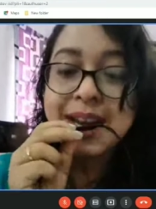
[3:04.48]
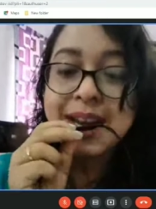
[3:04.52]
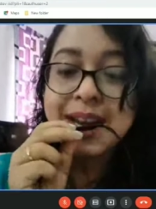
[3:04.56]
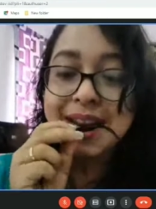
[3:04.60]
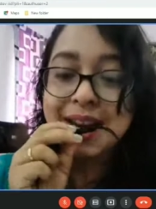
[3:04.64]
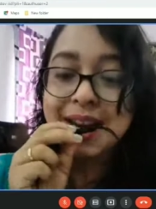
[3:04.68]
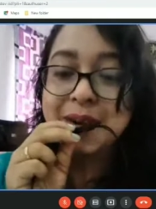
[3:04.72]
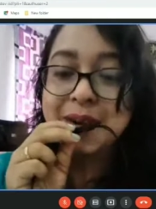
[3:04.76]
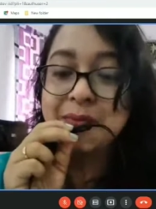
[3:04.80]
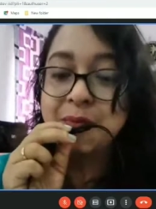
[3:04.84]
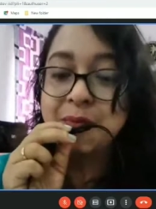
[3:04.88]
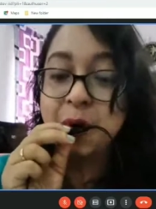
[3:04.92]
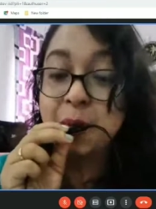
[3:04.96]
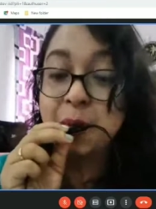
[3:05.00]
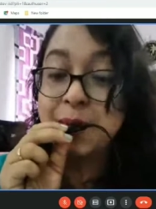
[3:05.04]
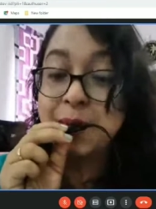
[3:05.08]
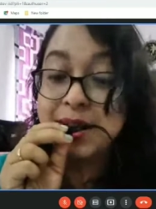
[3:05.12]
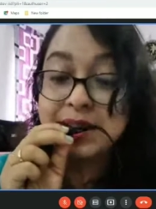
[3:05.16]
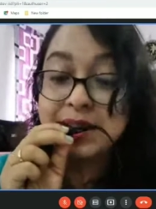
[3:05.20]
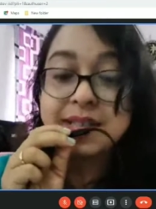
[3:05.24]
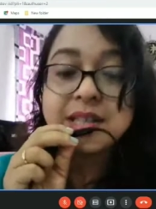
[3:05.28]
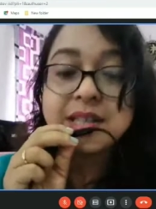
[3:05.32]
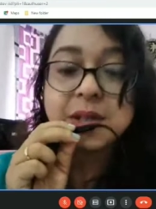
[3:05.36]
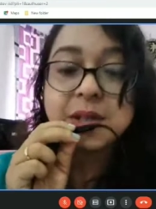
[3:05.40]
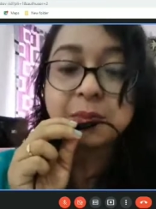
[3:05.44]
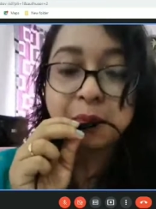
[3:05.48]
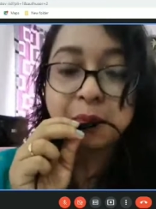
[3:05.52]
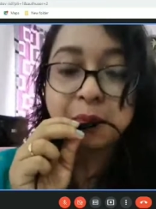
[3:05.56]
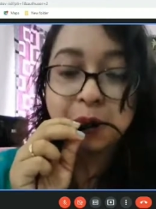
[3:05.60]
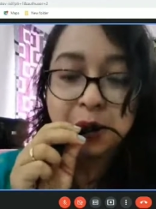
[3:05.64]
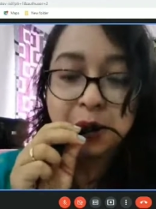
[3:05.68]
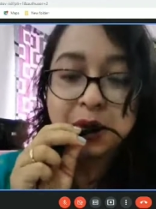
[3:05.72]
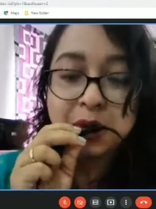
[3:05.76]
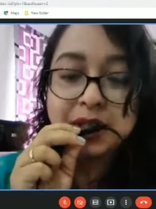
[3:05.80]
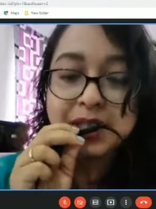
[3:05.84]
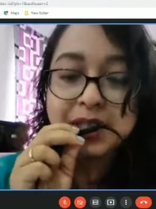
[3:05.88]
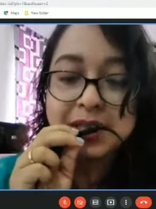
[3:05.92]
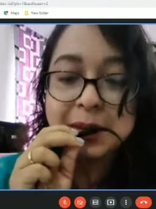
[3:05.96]
in women in
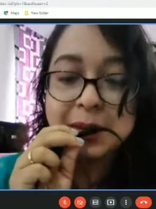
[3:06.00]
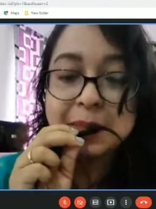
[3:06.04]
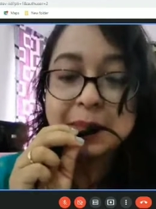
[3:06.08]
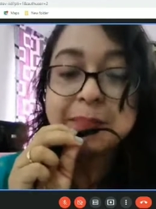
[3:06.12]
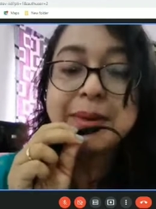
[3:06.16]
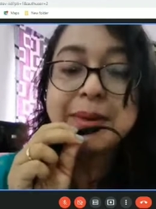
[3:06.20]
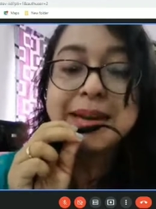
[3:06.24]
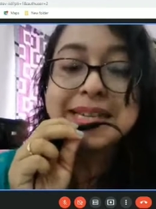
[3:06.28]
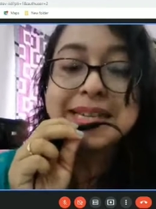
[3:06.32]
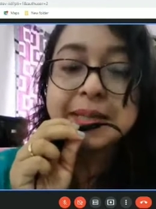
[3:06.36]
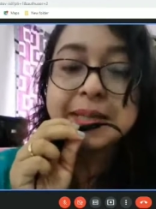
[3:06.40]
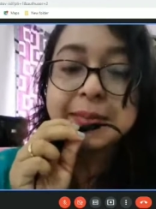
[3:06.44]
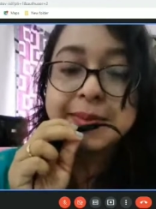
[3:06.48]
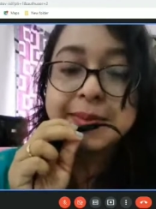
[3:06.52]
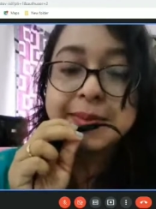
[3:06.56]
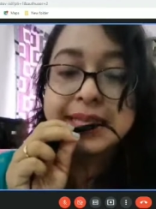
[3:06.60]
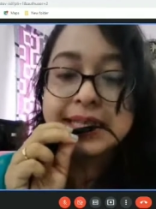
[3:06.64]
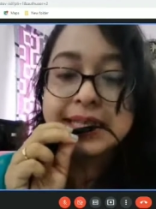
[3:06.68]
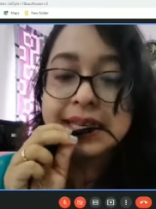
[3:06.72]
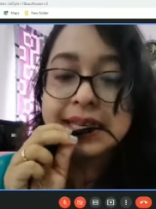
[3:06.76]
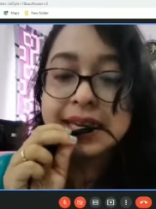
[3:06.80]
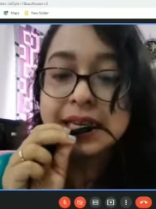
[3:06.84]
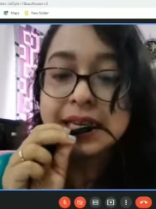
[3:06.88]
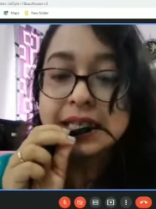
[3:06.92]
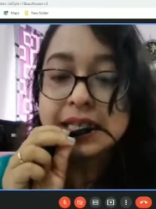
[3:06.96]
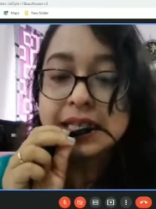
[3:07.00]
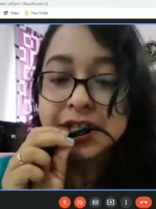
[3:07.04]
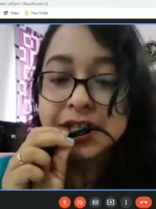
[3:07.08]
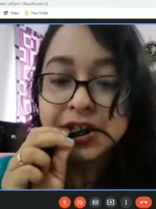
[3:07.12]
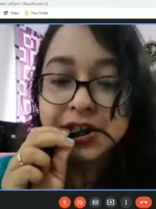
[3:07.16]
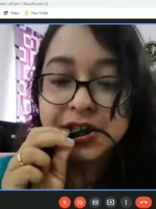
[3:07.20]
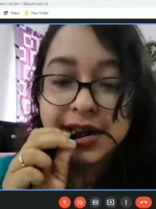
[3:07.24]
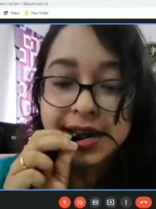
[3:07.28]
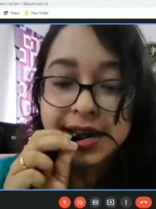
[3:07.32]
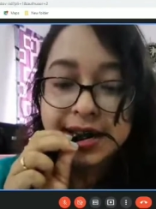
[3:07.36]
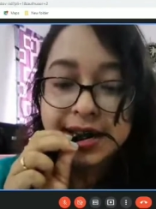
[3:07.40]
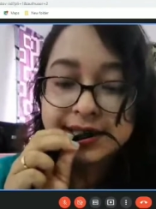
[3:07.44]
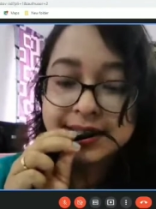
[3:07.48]
sports, multimedia
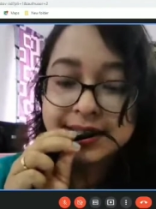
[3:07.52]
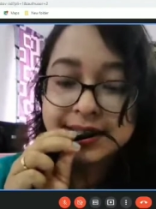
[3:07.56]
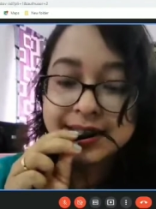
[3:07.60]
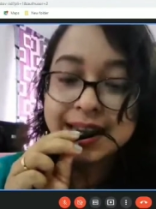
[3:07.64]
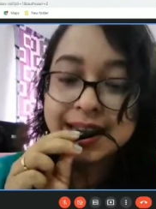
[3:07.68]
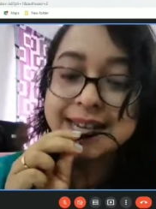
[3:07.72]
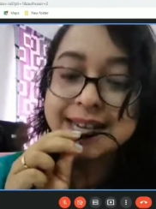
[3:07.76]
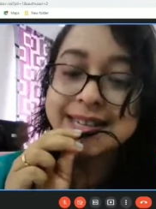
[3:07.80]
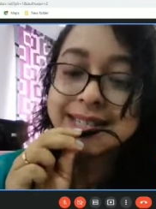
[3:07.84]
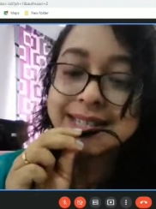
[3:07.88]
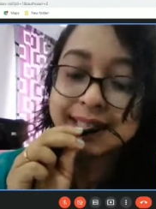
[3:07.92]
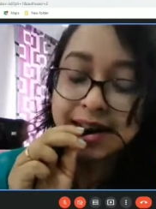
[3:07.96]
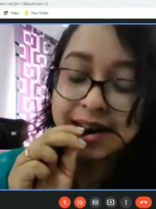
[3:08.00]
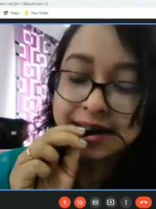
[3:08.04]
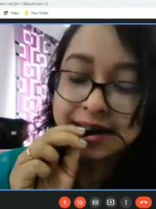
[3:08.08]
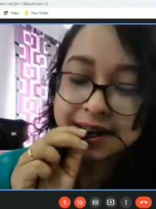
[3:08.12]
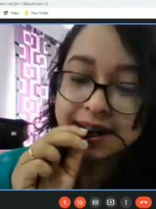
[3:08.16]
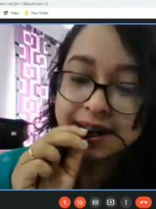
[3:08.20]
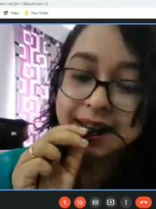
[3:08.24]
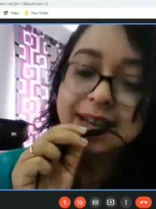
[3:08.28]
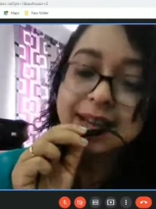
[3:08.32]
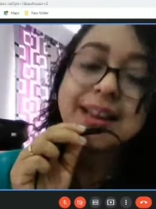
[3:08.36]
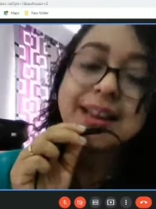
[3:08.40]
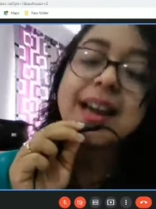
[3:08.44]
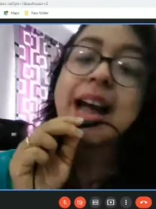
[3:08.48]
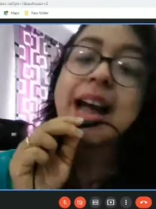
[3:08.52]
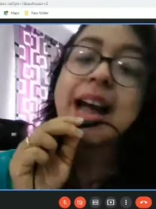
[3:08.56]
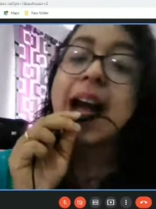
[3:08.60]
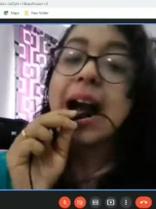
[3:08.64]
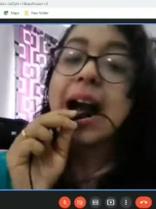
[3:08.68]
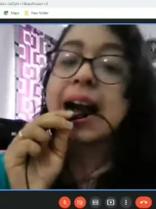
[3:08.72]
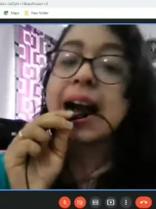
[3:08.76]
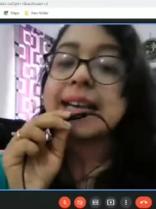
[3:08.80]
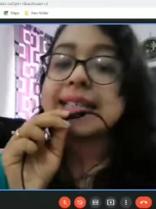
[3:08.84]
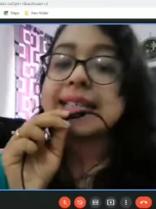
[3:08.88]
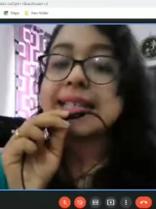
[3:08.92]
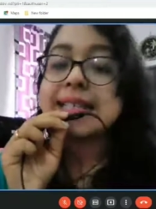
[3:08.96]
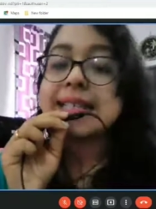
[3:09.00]
teaching aids and designing,
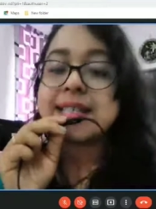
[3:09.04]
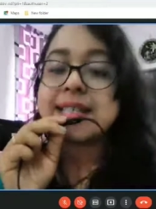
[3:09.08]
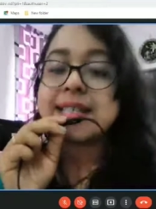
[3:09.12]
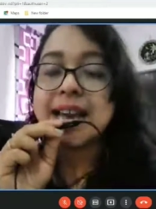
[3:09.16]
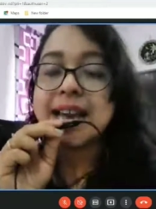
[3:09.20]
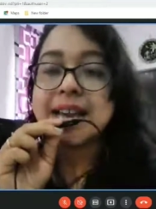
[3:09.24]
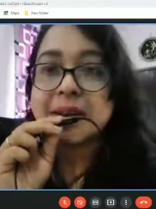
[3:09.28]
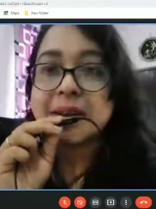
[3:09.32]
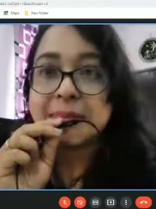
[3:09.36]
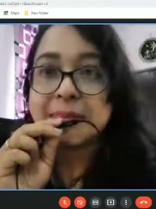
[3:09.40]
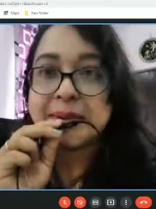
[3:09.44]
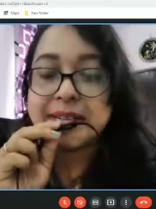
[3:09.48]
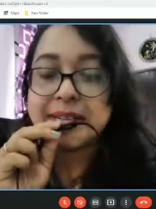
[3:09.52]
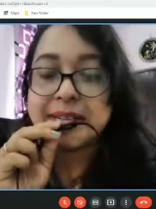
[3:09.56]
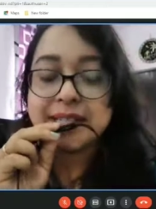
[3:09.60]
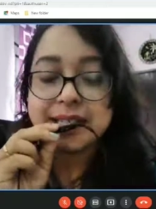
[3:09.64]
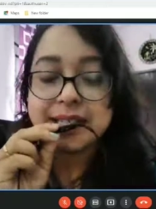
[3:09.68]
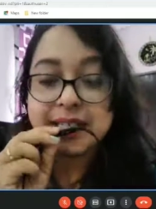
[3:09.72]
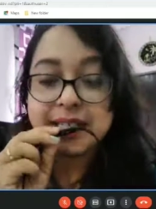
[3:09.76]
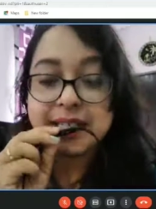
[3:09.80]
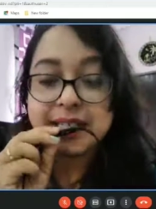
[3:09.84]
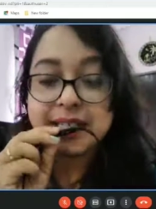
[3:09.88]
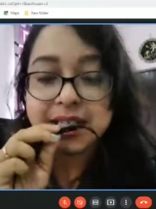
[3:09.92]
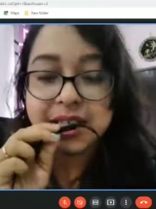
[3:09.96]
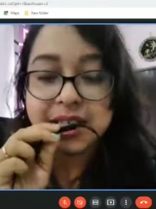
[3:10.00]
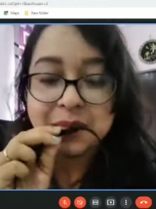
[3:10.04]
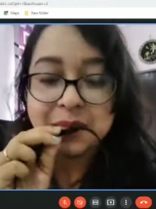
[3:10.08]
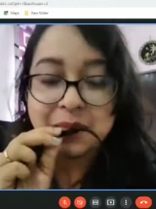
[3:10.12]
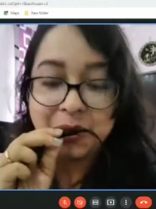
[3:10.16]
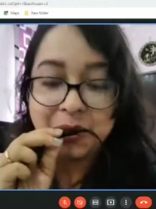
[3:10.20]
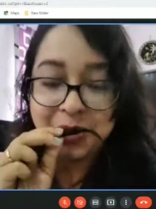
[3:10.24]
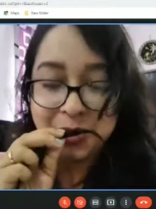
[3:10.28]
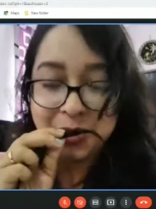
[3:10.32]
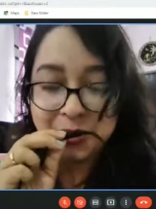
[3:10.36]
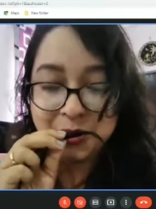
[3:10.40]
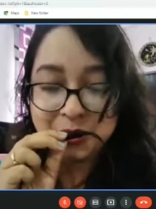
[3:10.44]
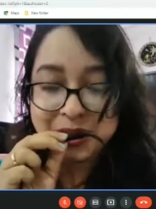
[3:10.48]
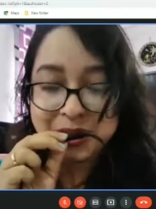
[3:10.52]
ICT-enabled teaching
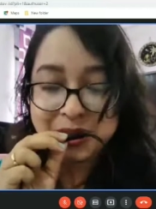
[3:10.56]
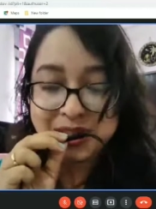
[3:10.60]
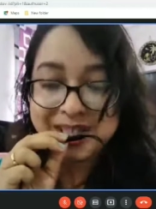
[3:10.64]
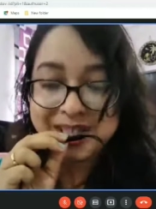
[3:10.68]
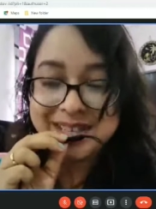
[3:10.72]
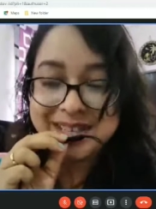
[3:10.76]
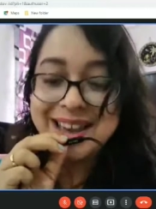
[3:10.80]
modules.